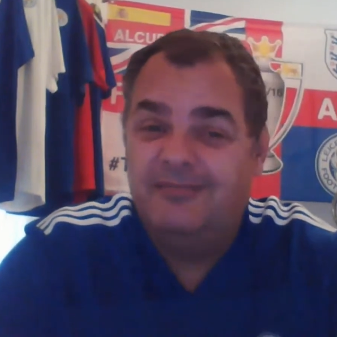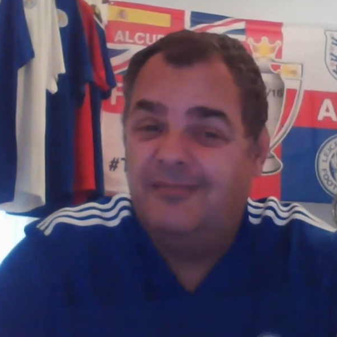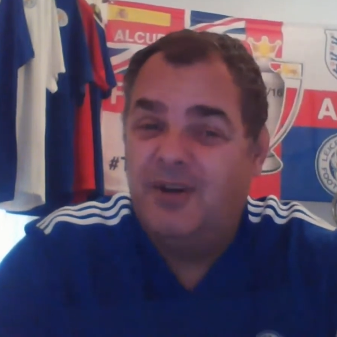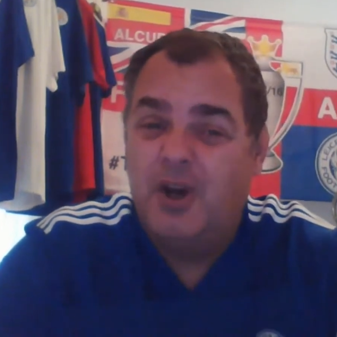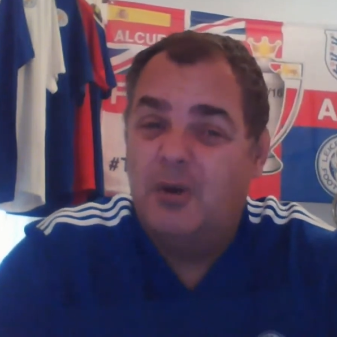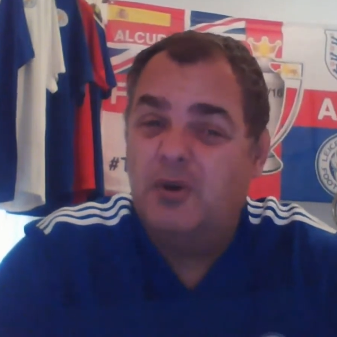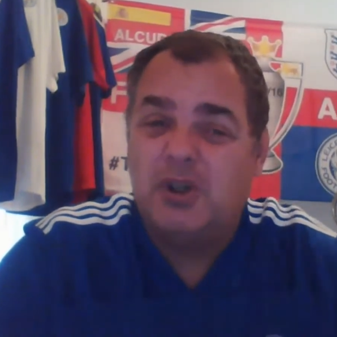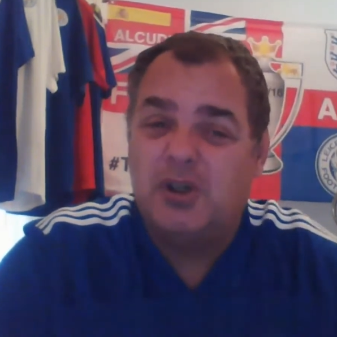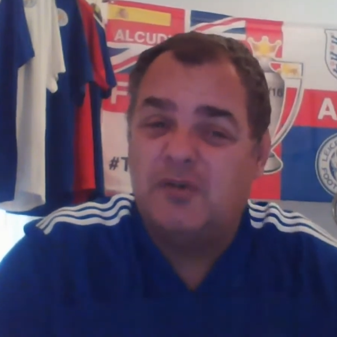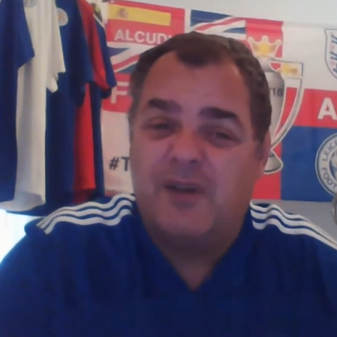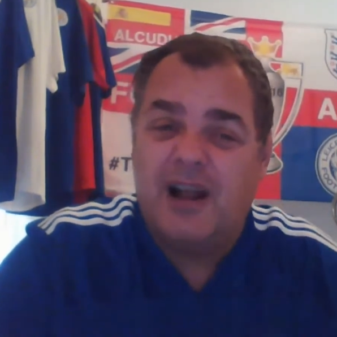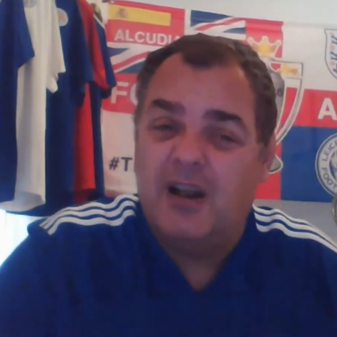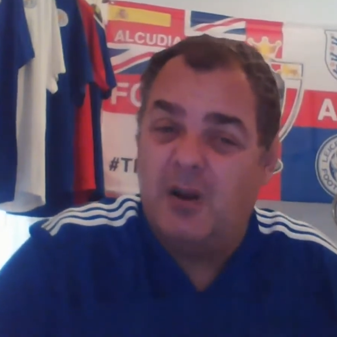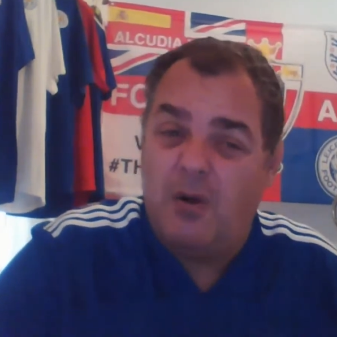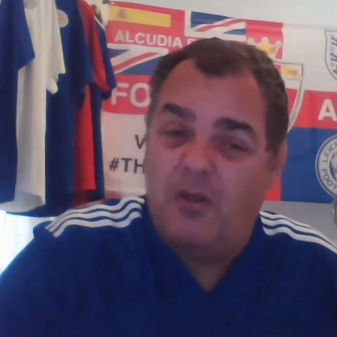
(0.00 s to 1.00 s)
nuisance
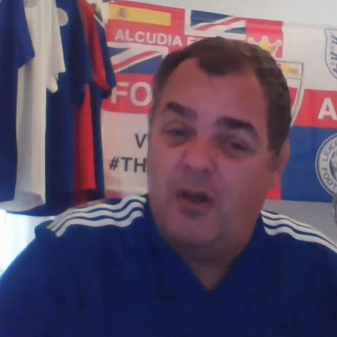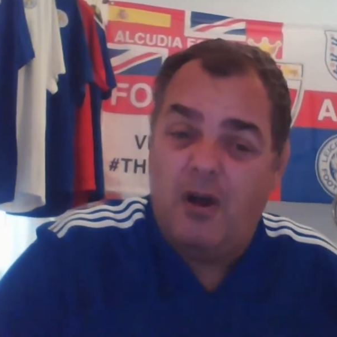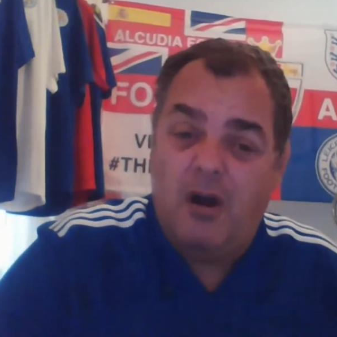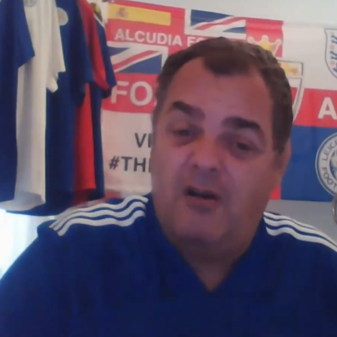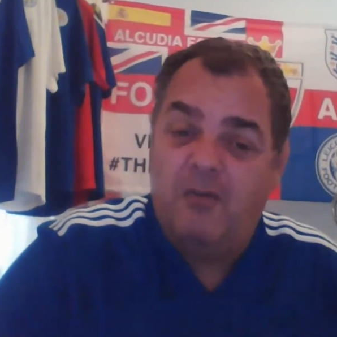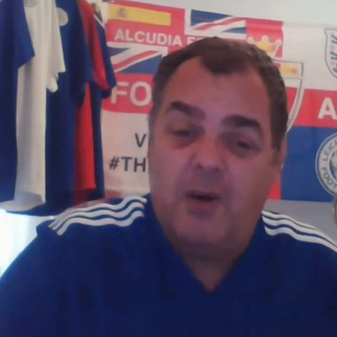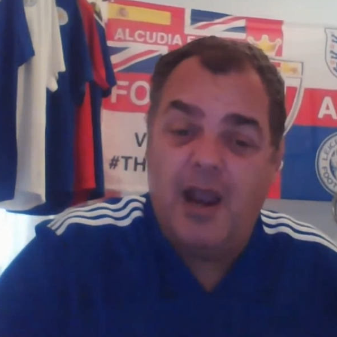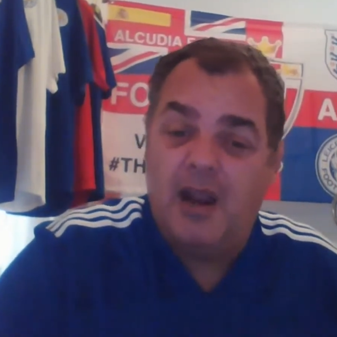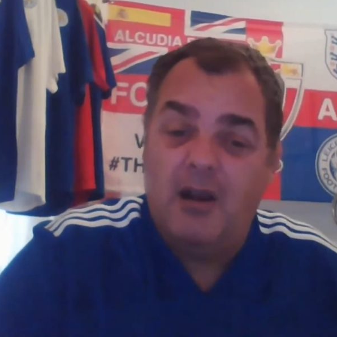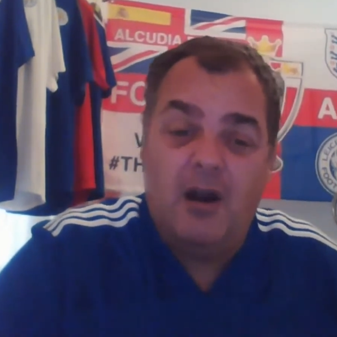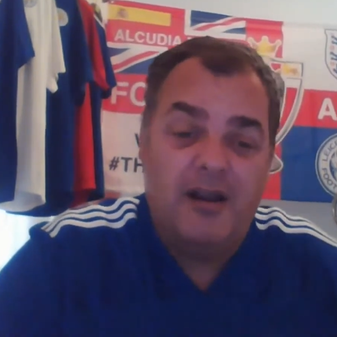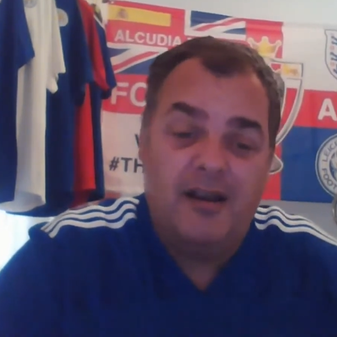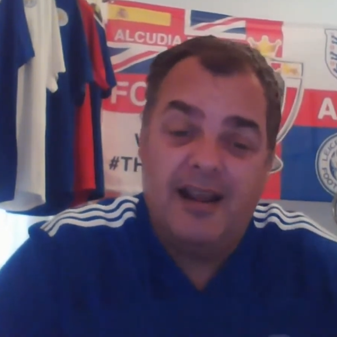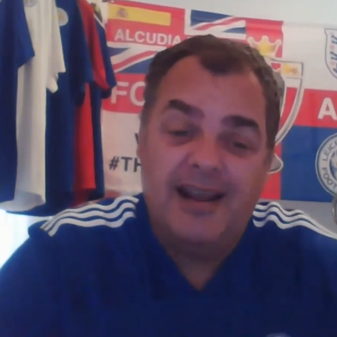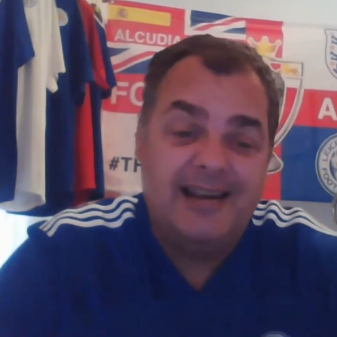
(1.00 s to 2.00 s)
value on the halfway
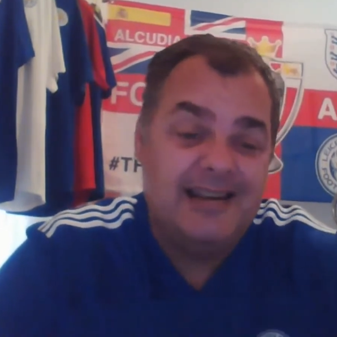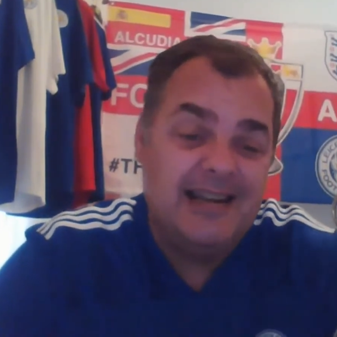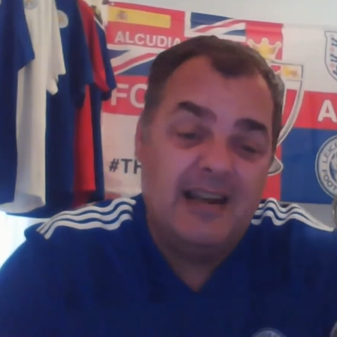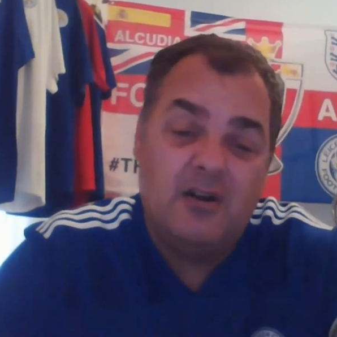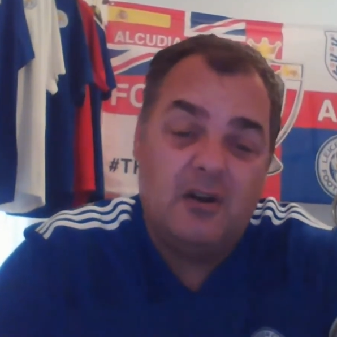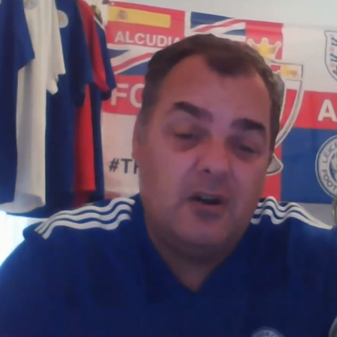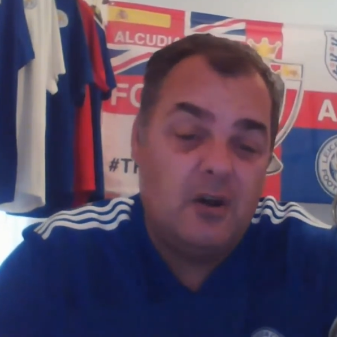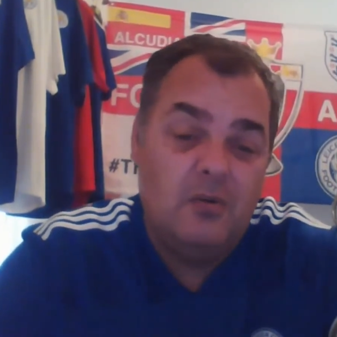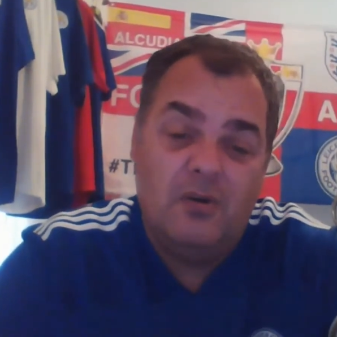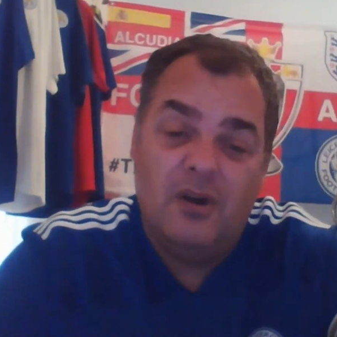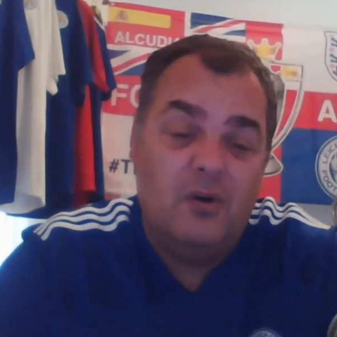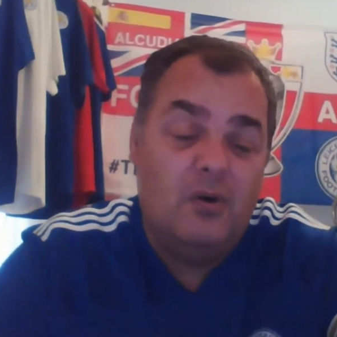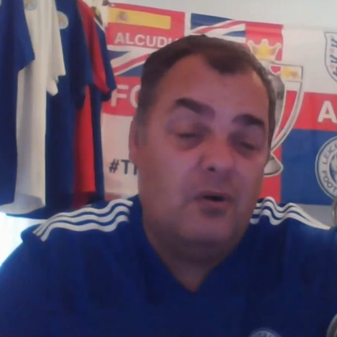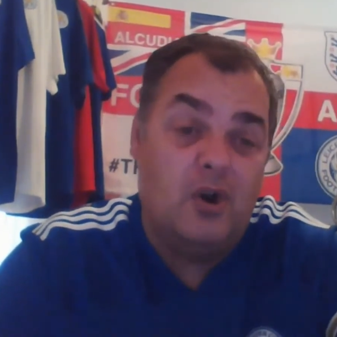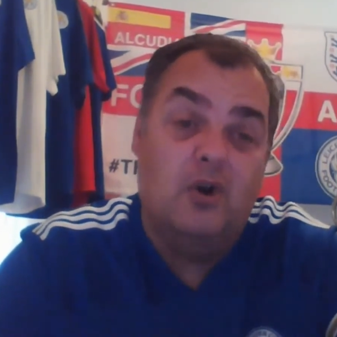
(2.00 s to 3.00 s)
line and couldn't do an
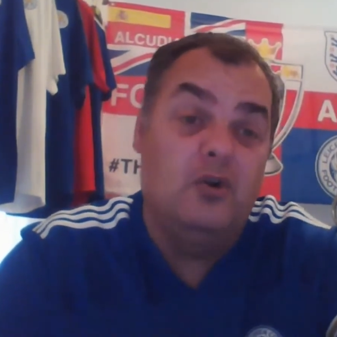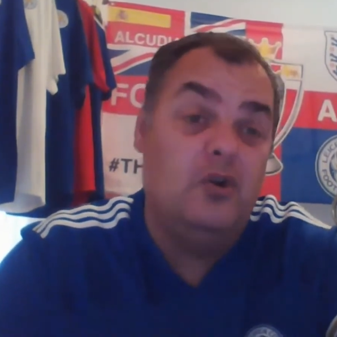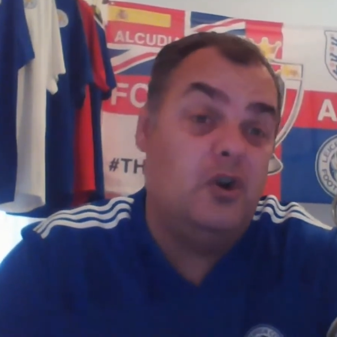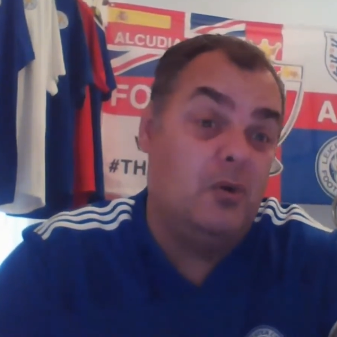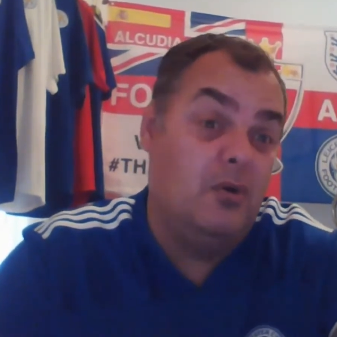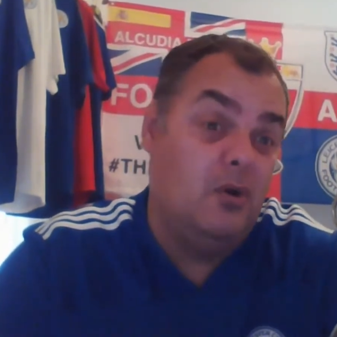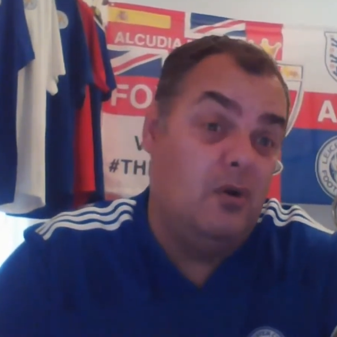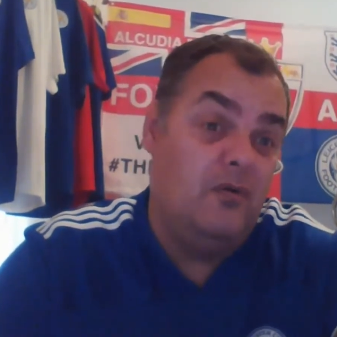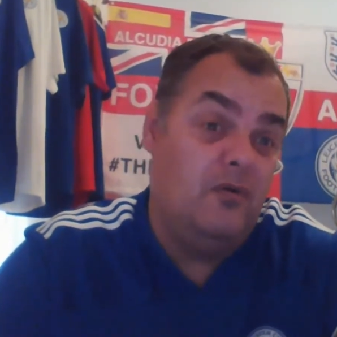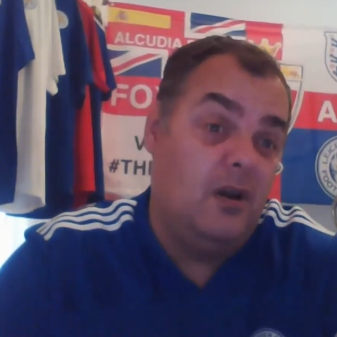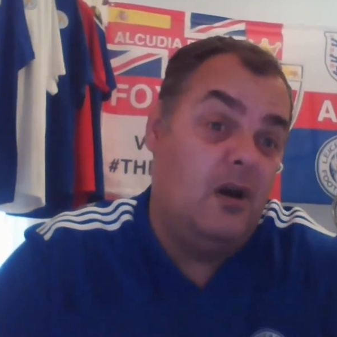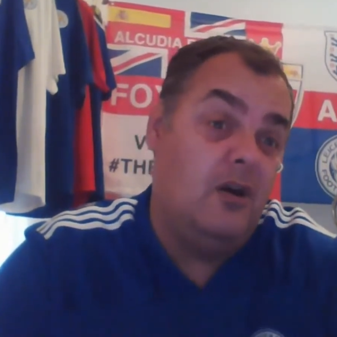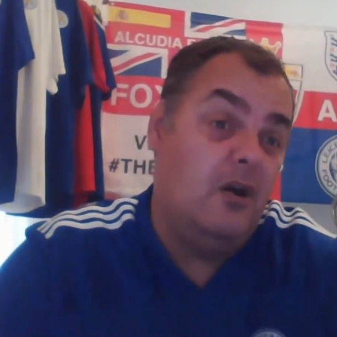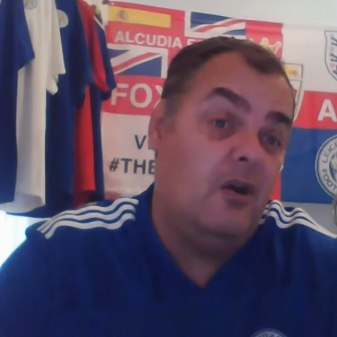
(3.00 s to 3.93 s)
awful lot.